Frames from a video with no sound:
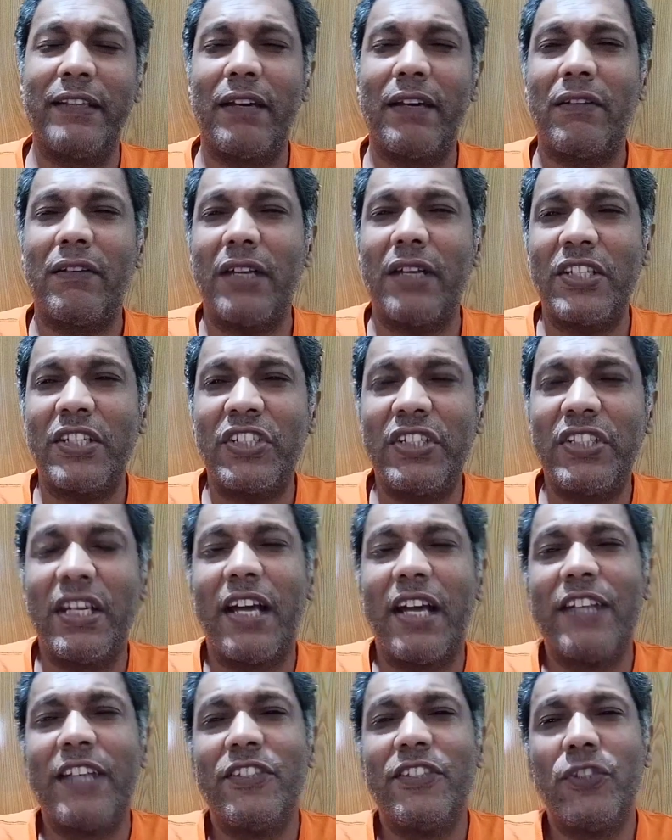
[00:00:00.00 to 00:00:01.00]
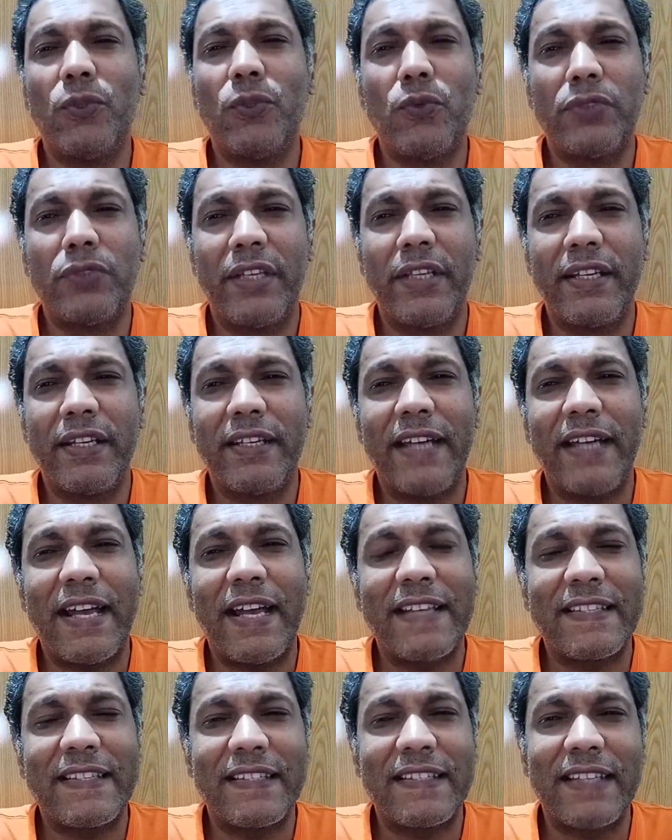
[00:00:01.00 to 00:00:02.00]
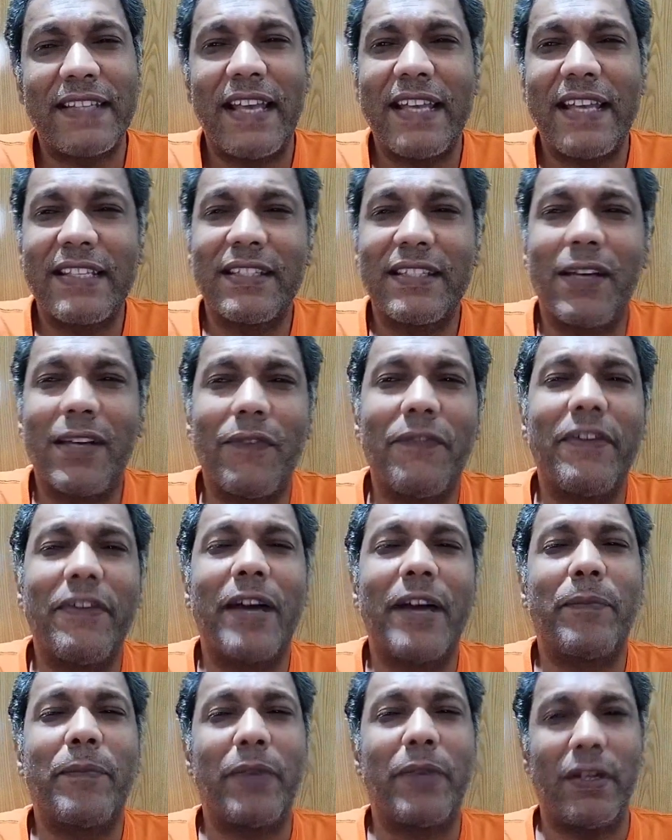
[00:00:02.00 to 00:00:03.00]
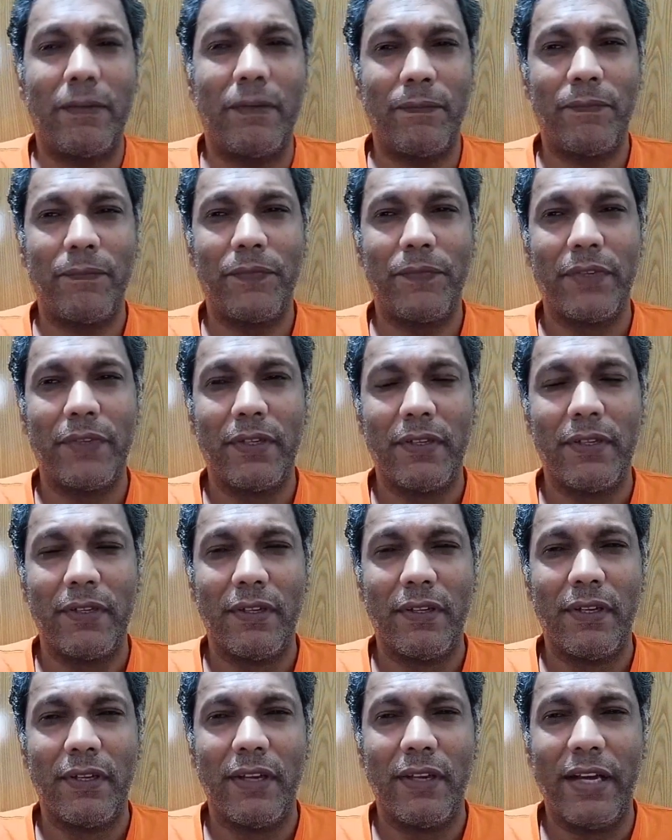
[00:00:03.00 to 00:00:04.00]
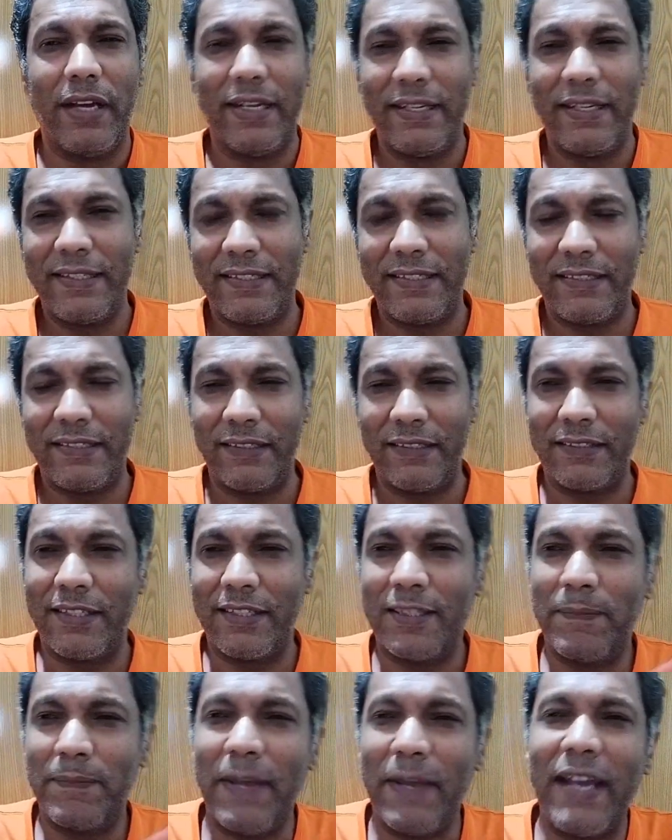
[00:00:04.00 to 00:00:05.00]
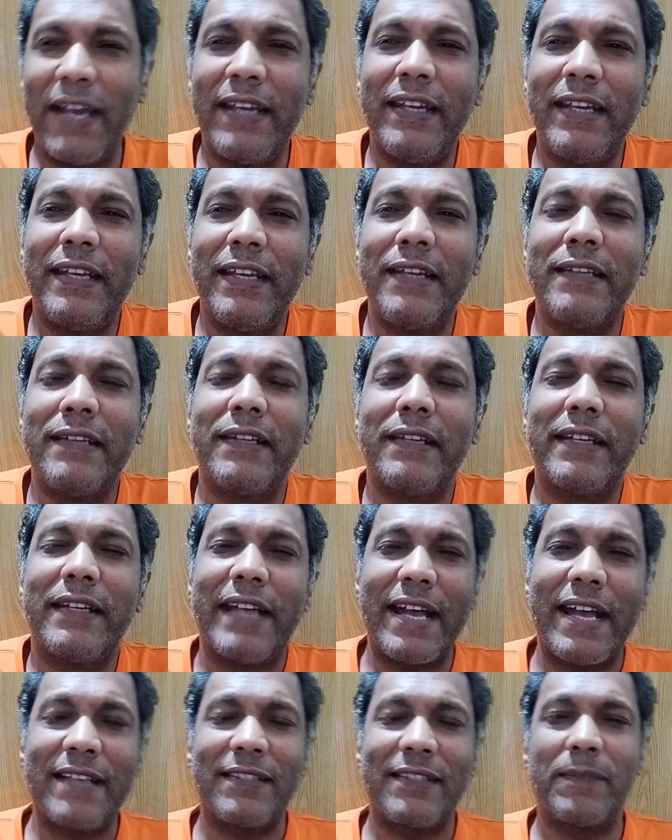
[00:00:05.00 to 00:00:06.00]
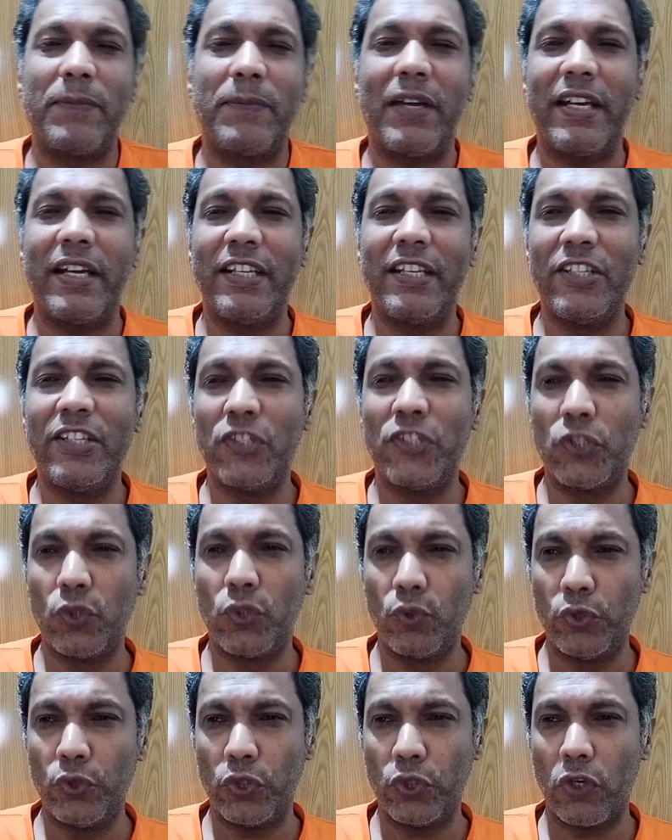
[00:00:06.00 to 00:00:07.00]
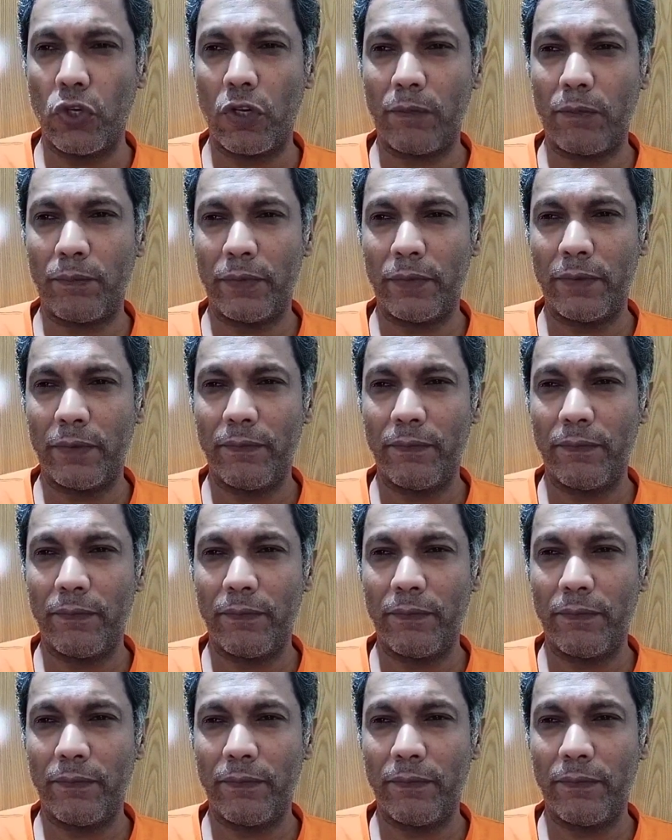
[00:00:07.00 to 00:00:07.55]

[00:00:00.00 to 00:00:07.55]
that Russia is using gas as a weapon. It is suspending gas supplies to Europe